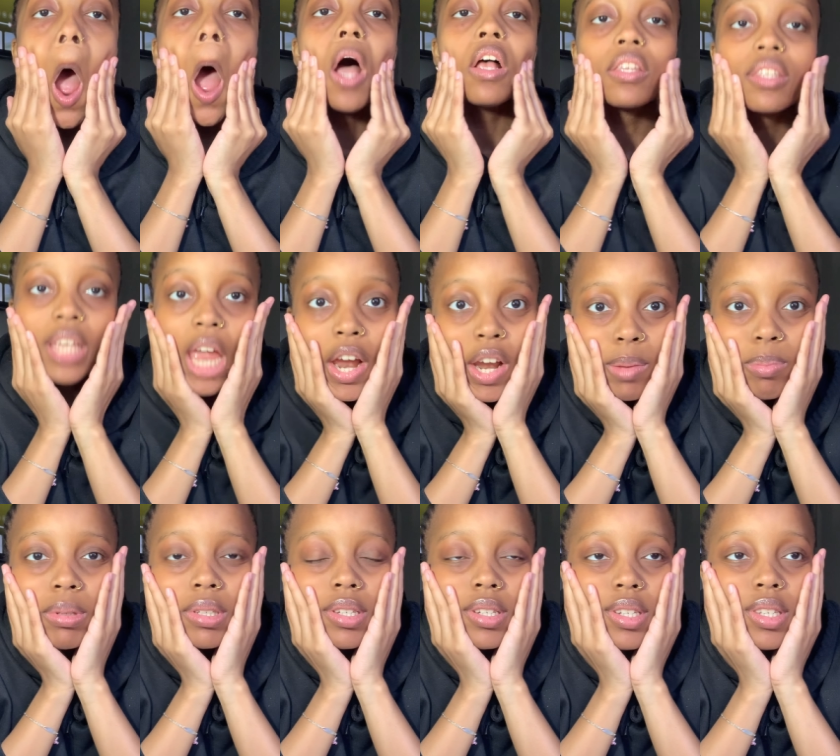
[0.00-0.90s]
scary
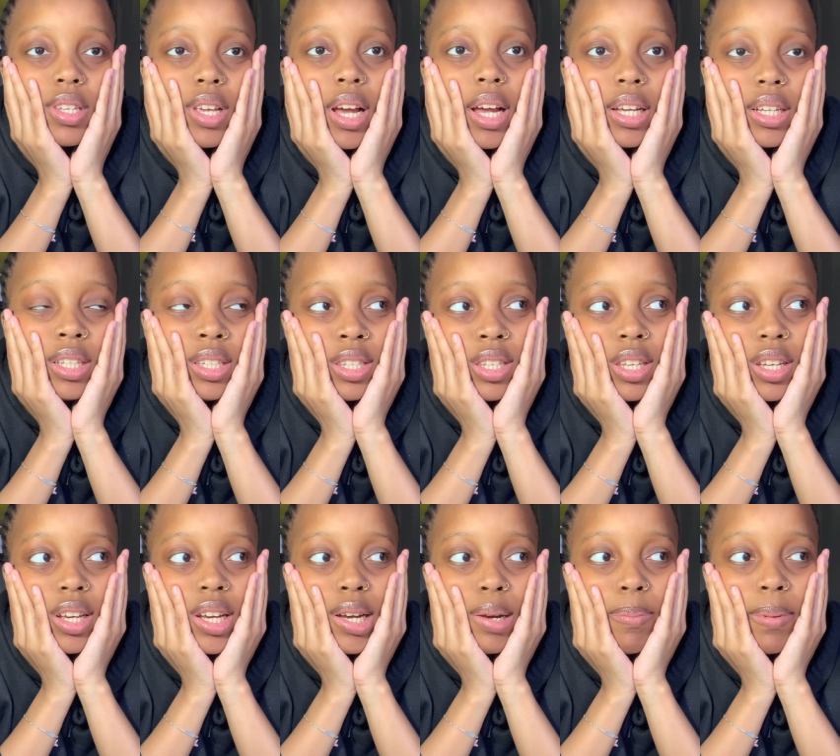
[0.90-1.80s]
business guys
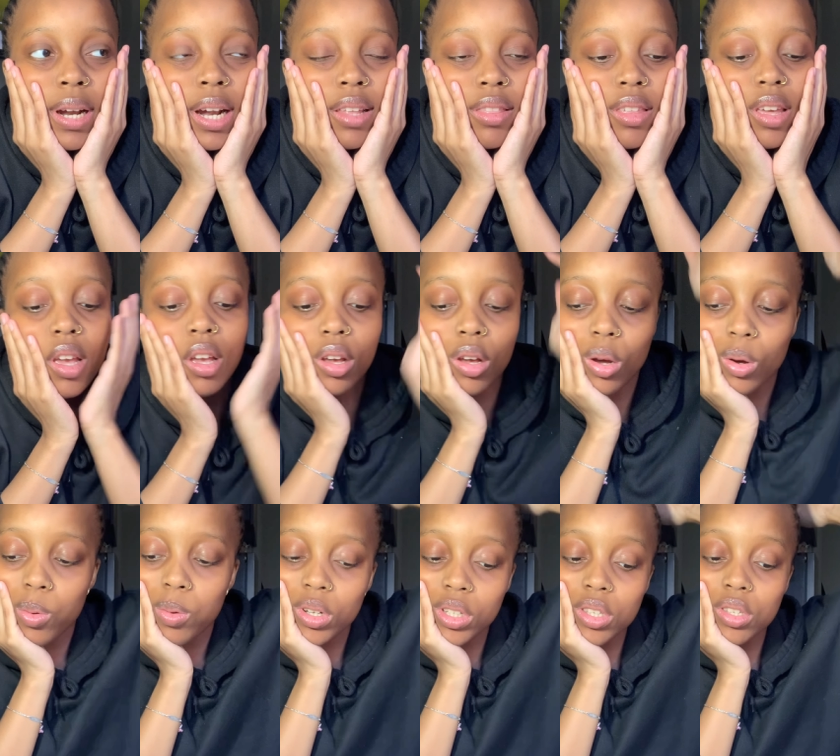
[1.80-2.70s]
but i
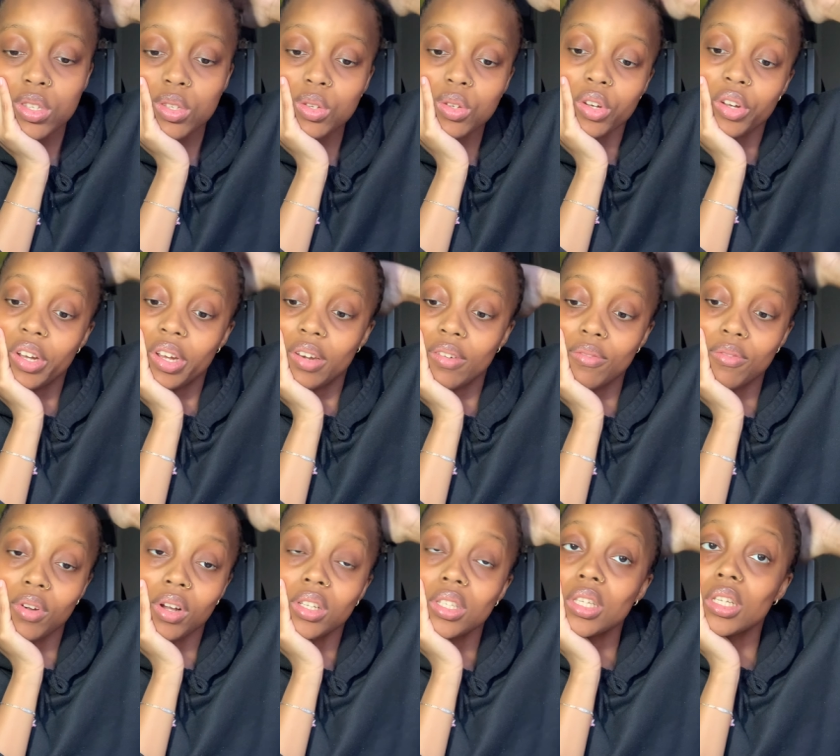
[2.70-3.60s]
think once you're in
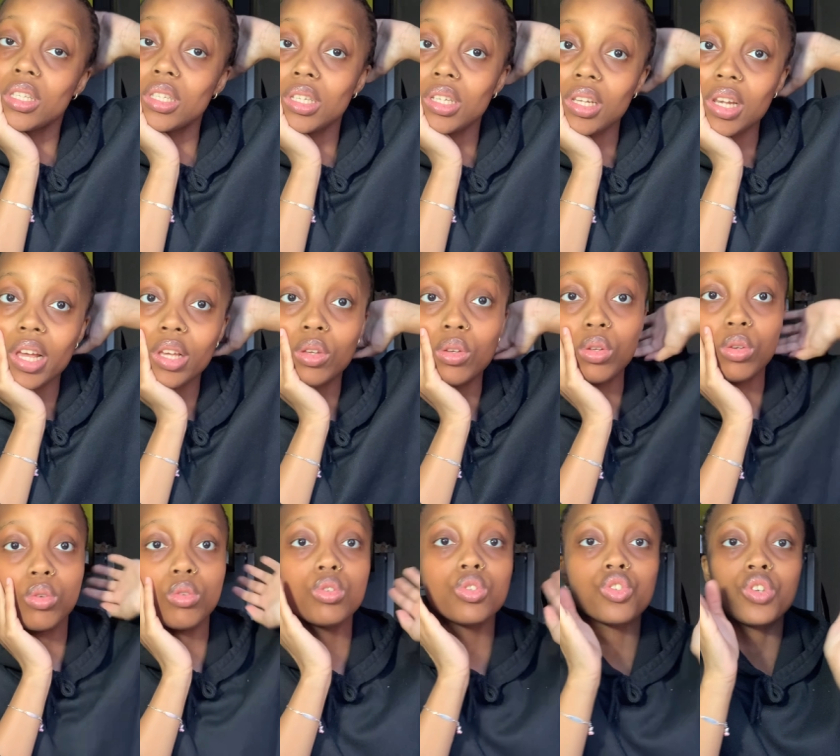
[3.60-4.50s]
varsity like you
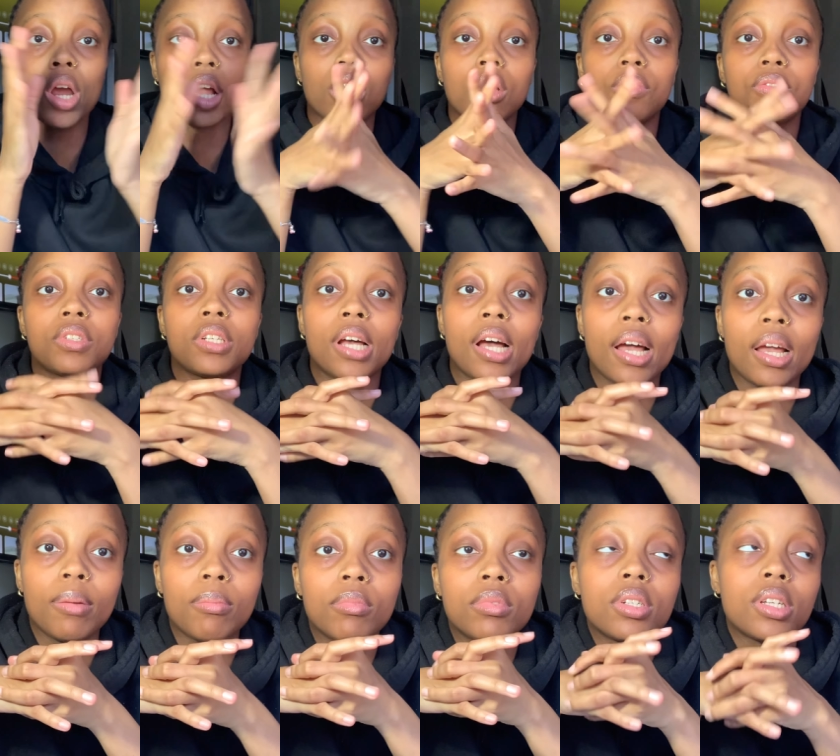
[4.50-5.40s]
lose track of
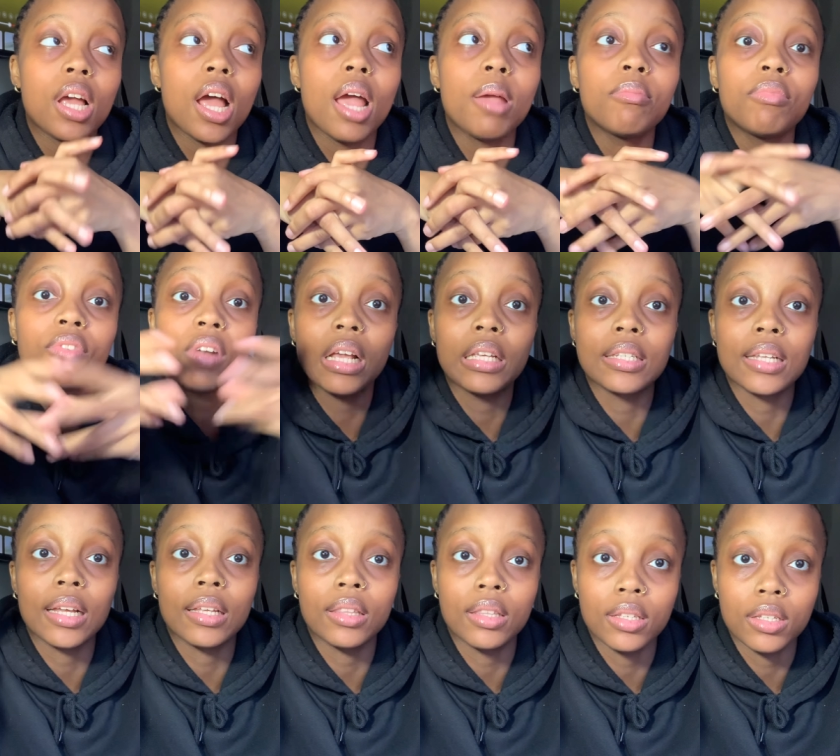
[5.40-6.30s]
time time flies
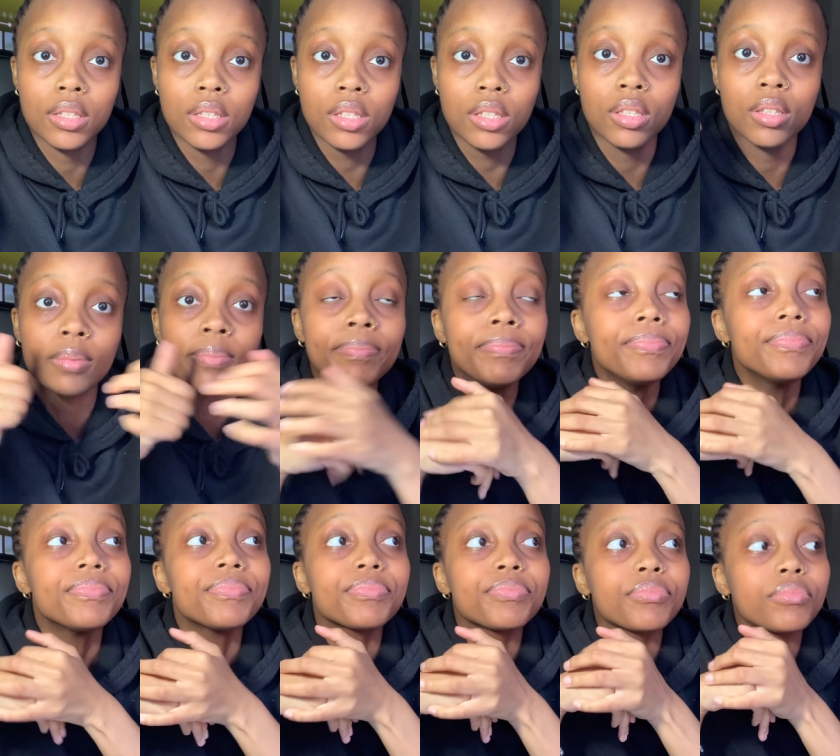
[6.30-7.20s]
like this
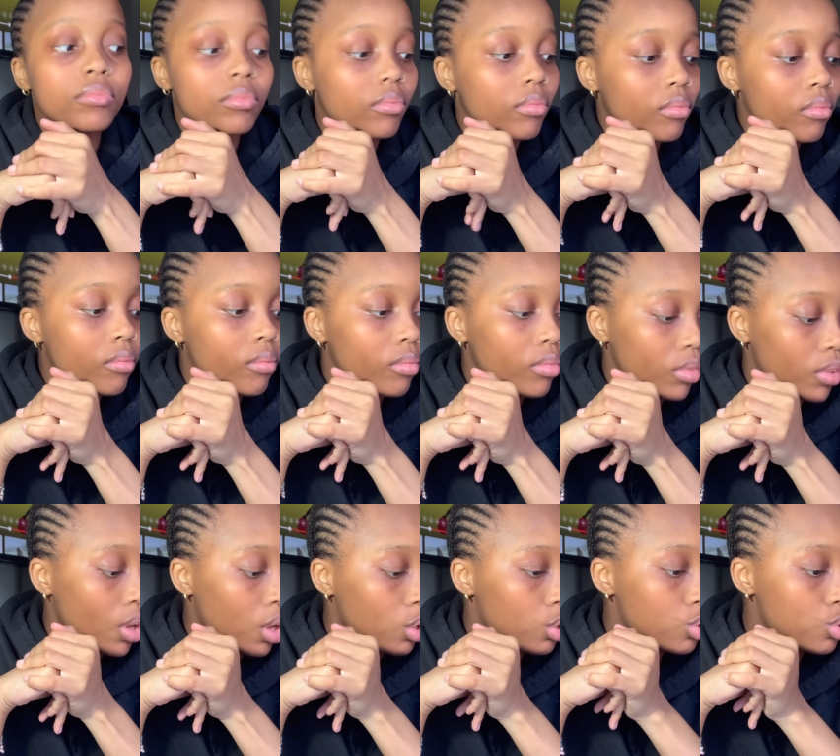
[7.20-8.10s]

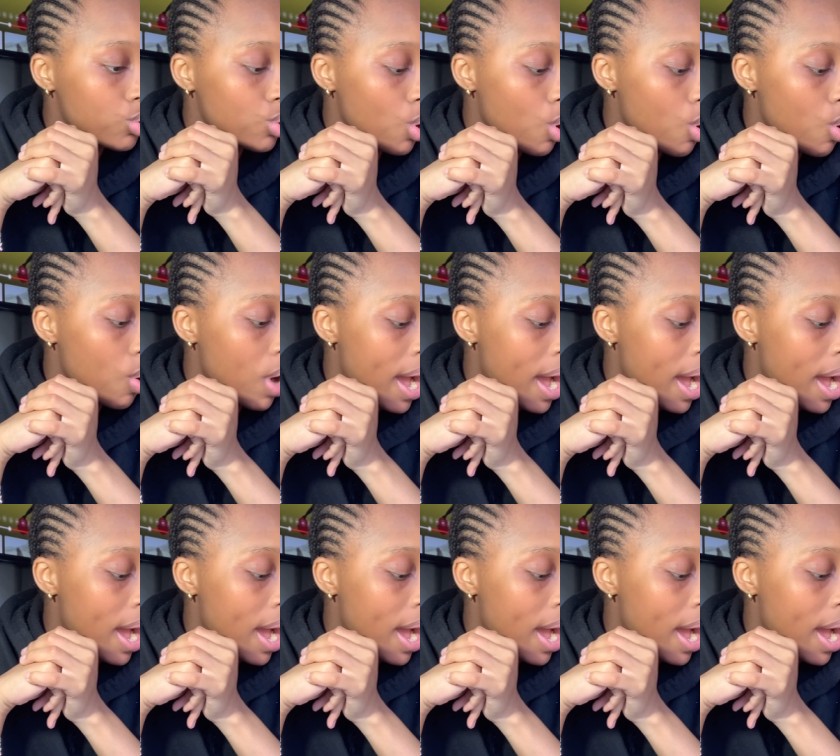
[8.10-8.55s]
so